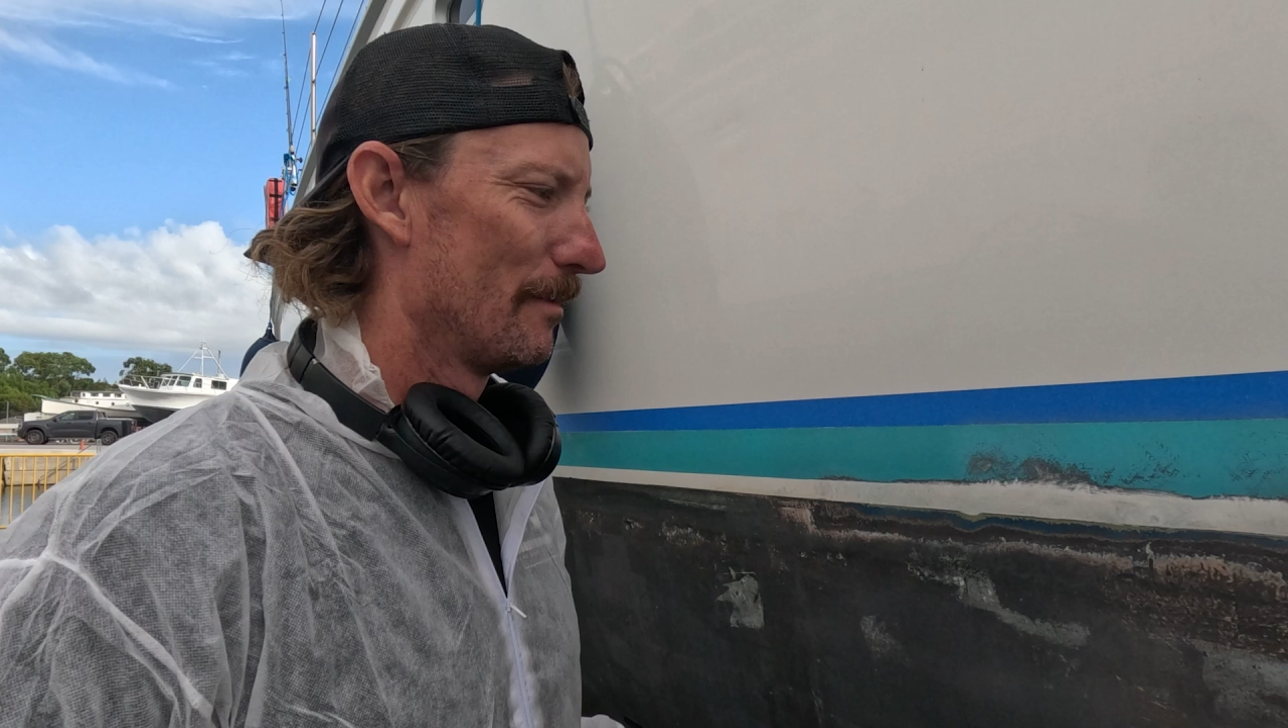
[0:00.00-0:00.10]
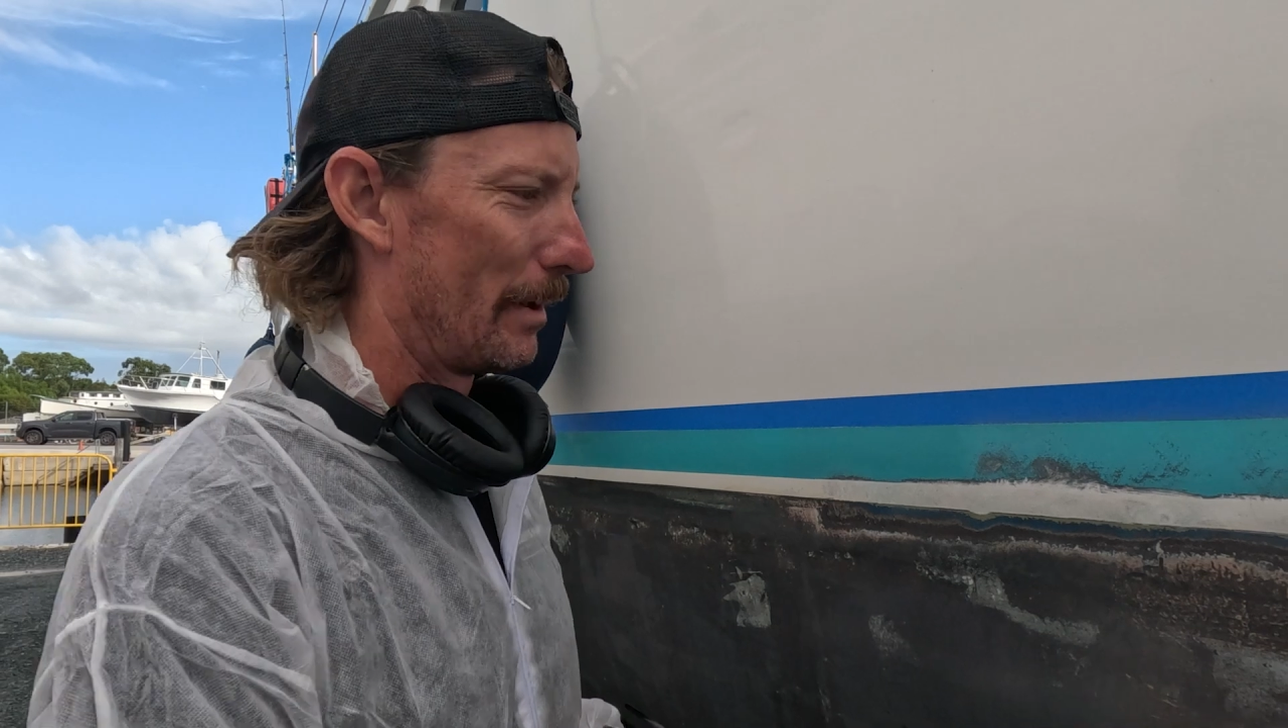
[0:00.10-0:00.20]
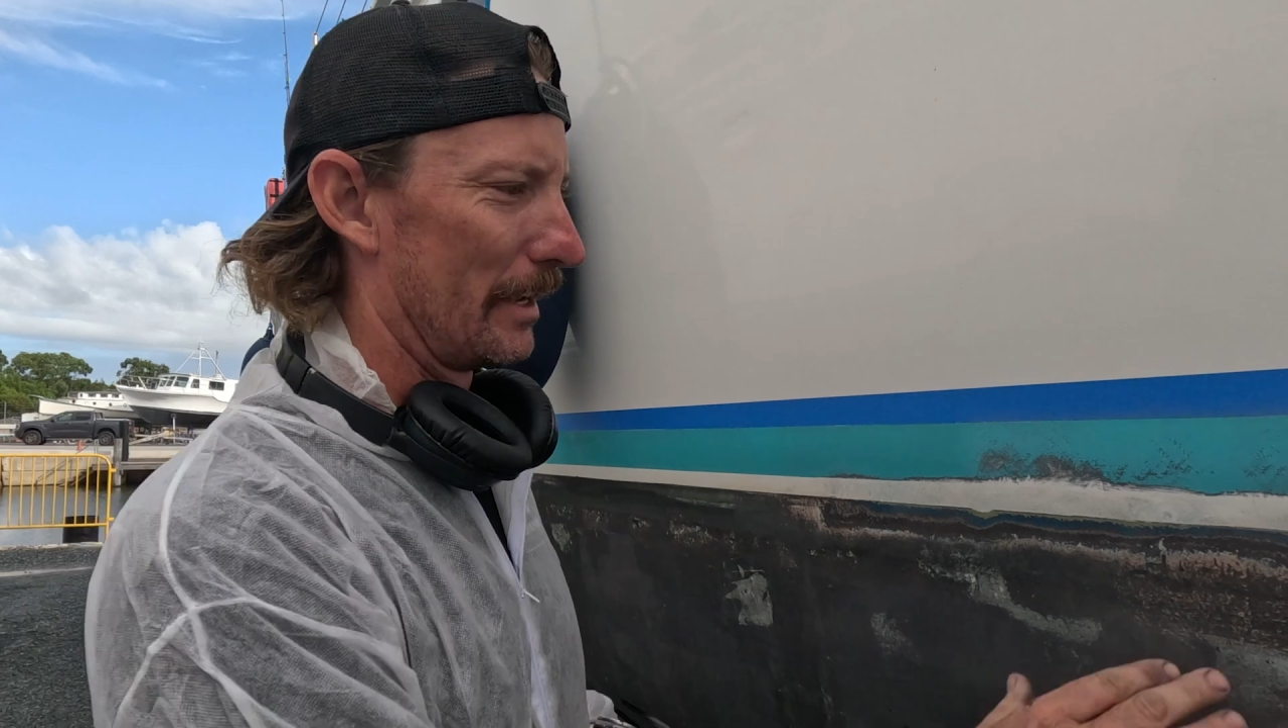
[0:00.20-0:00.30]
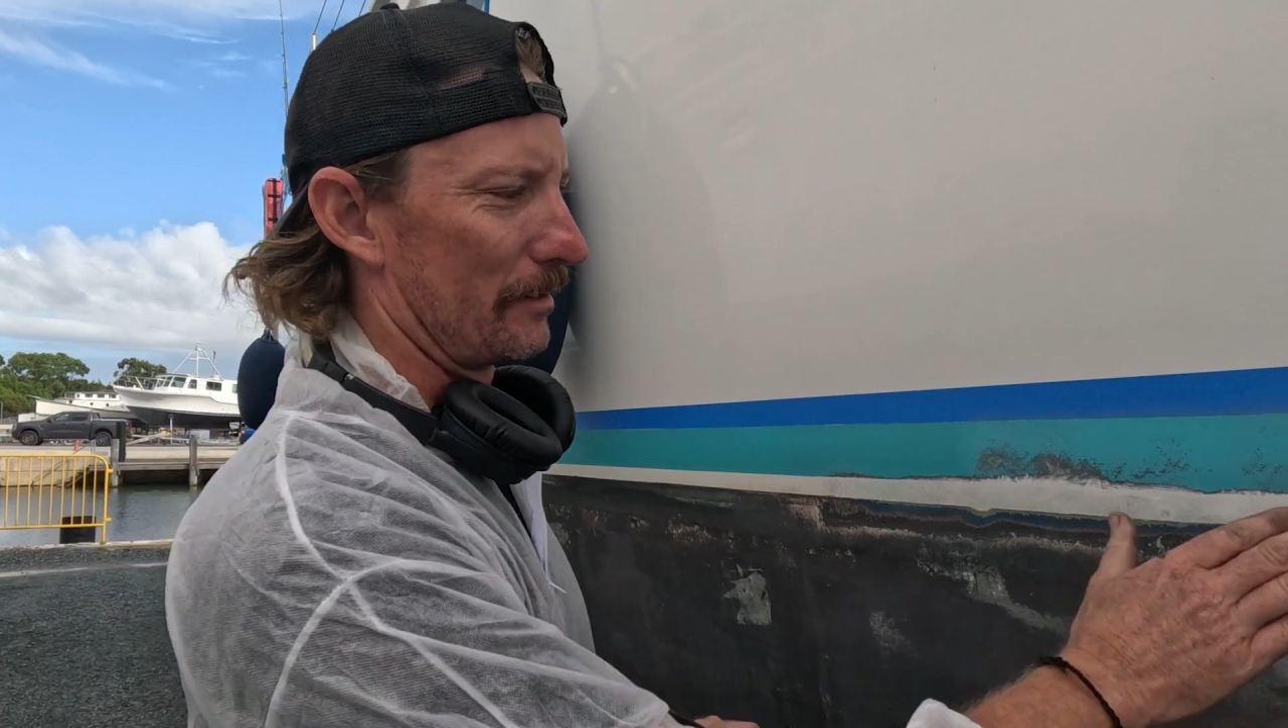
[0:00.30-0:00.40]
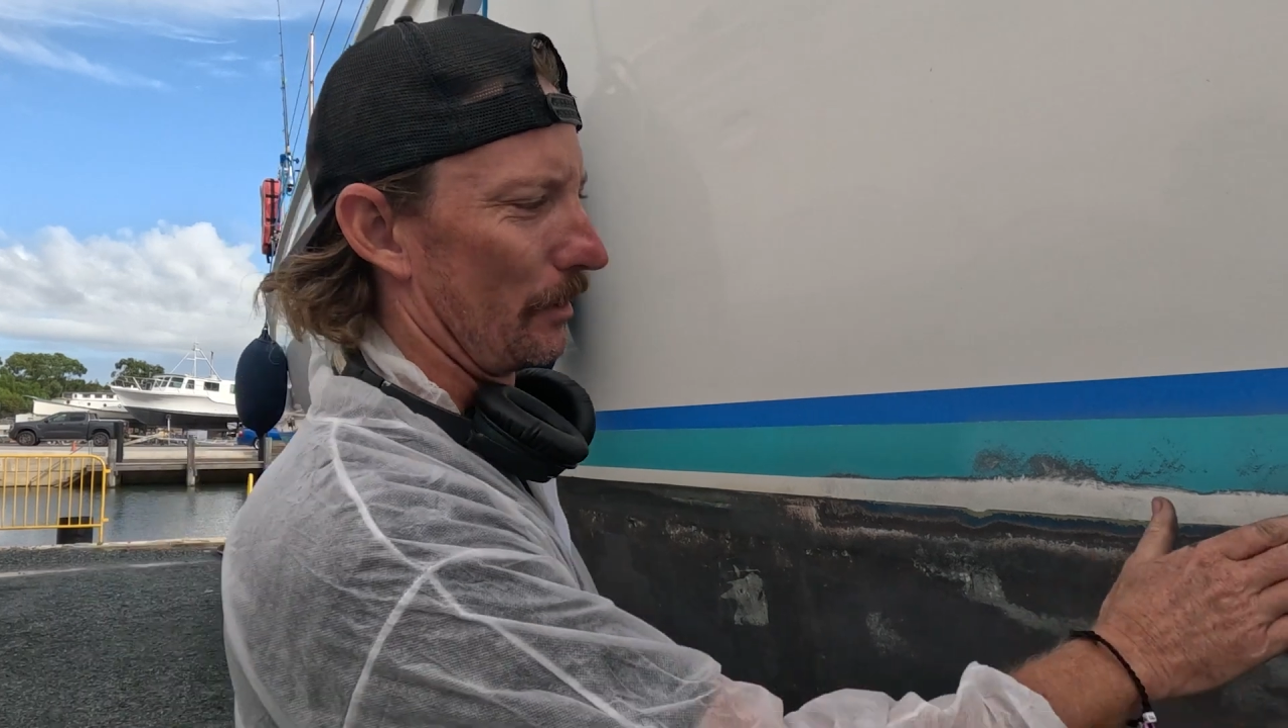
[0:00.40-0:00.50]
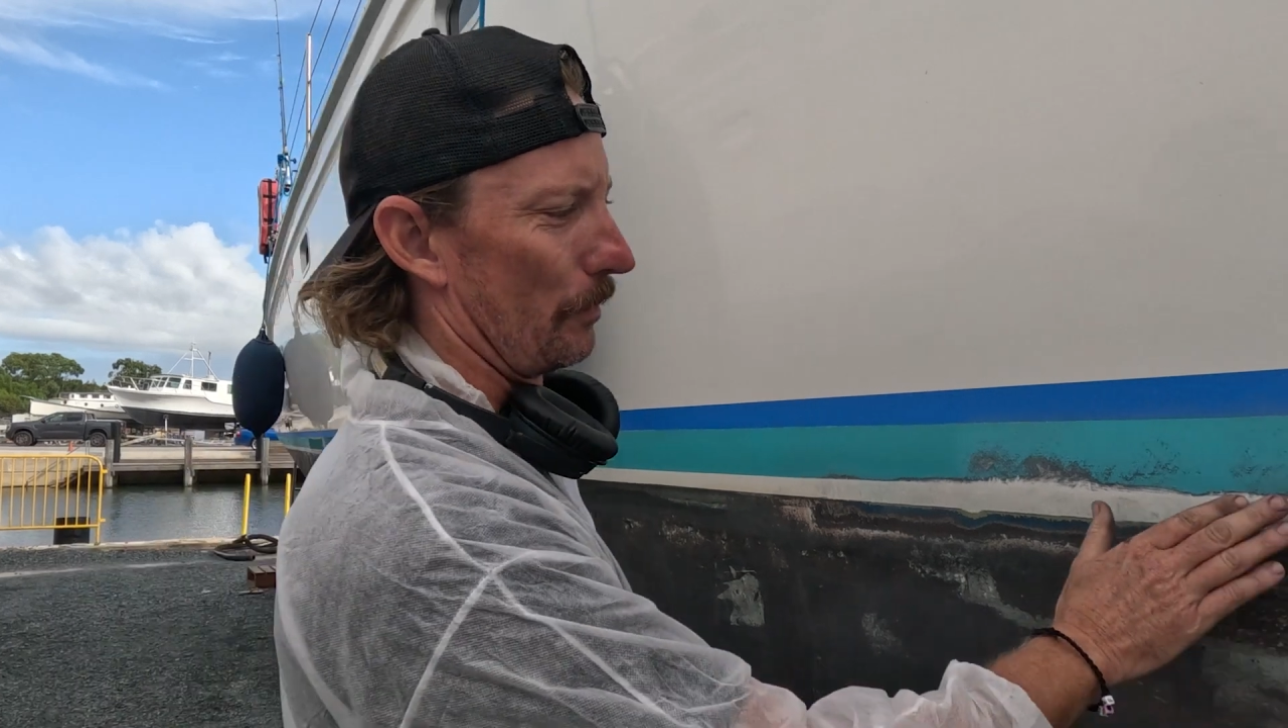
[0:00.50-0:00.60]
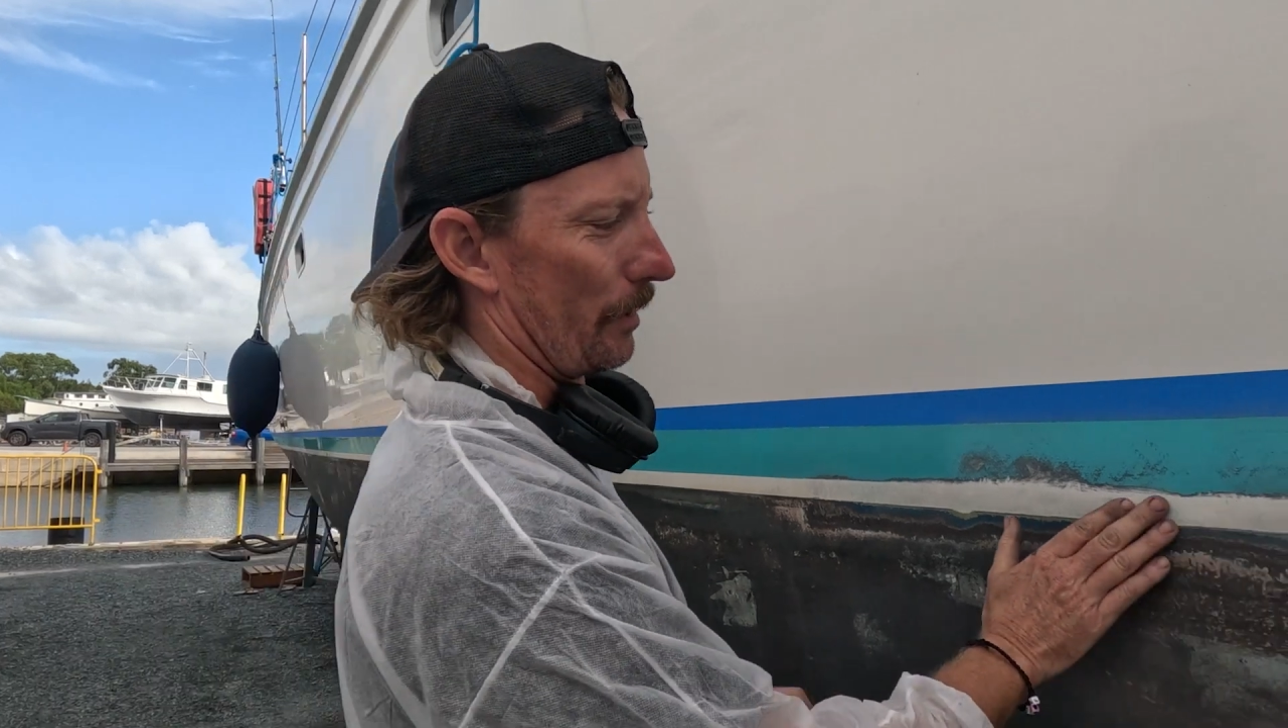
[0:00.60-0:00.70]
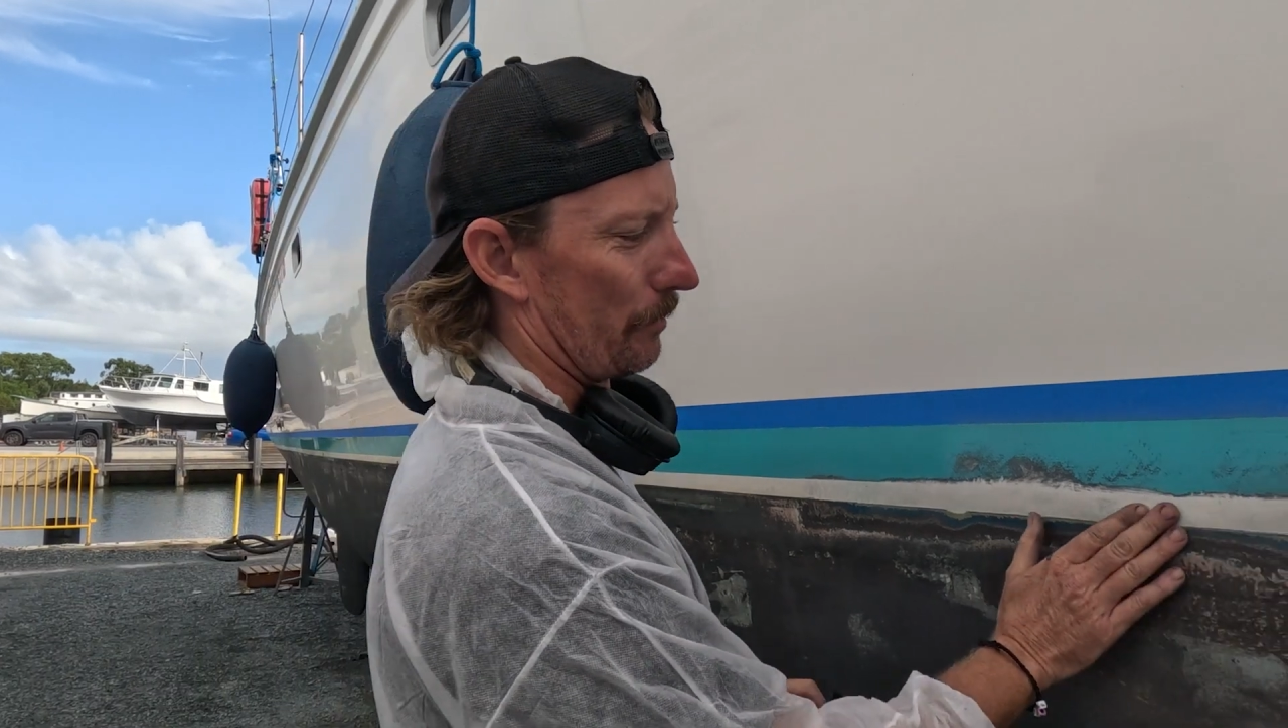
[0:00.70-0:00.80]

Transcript: Basically what